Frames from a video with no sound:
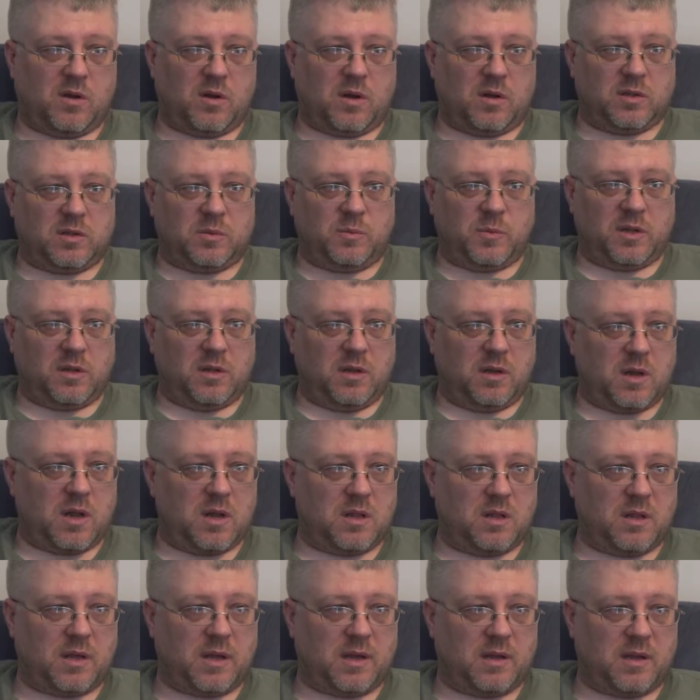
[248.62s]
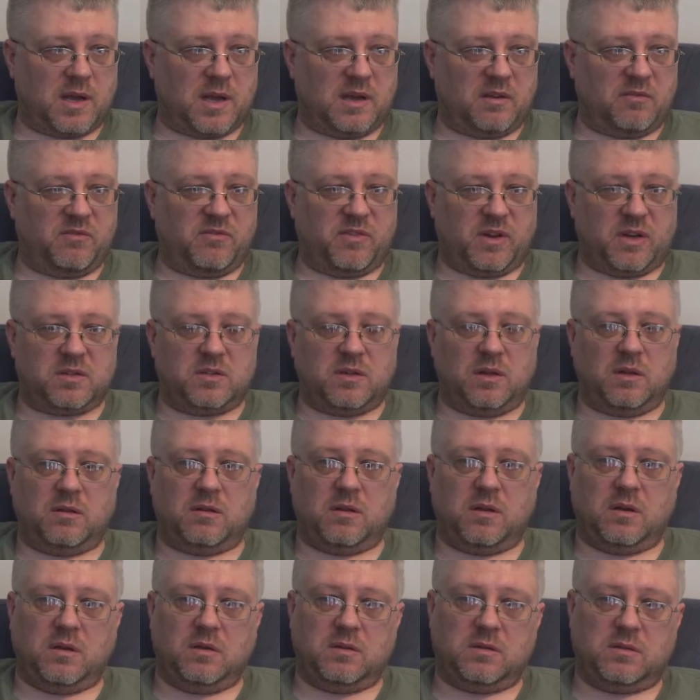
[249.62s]
Ultimately, I like fixing
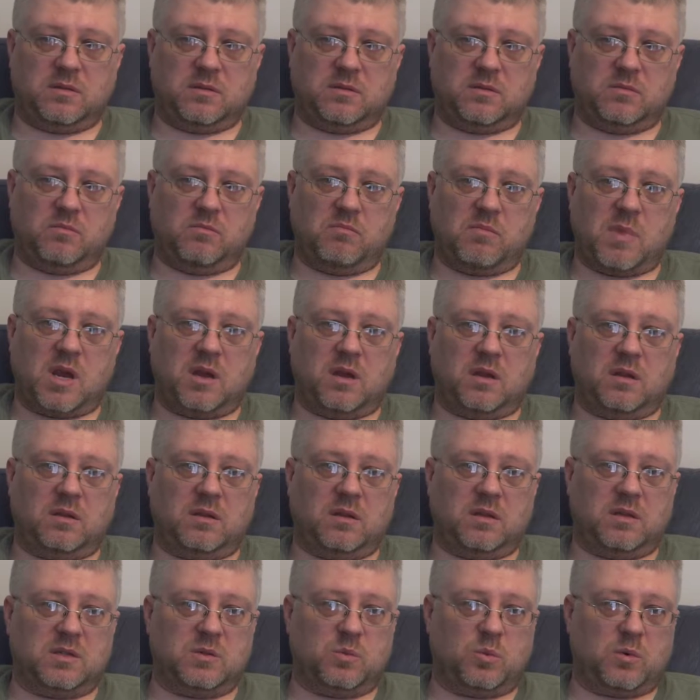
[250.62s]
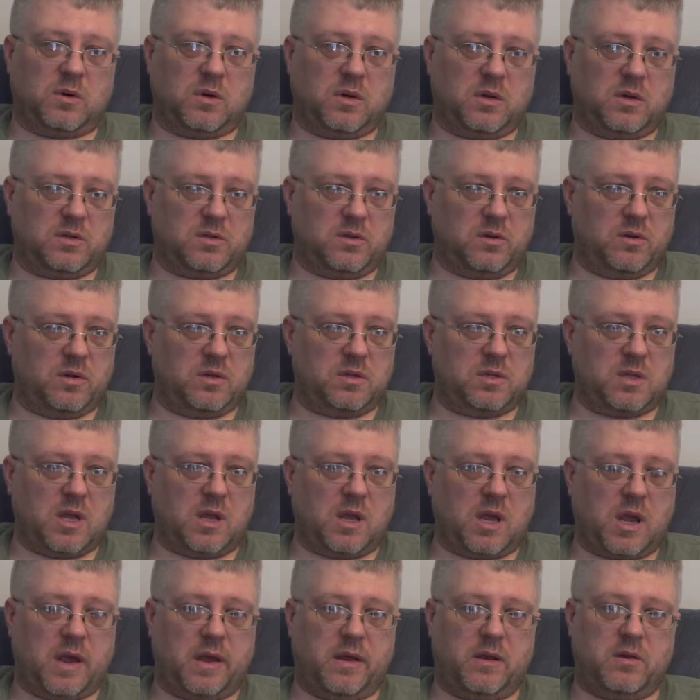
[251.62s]
things, making things work as good as they
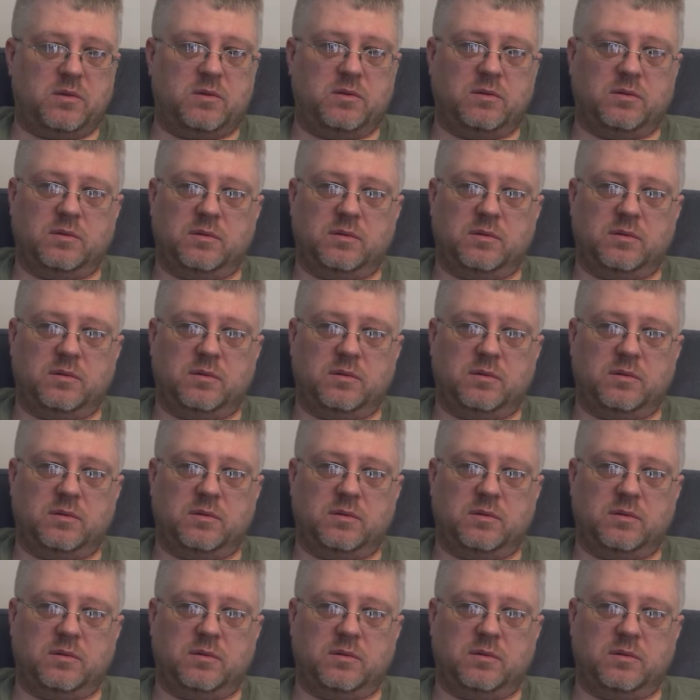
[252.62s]
can.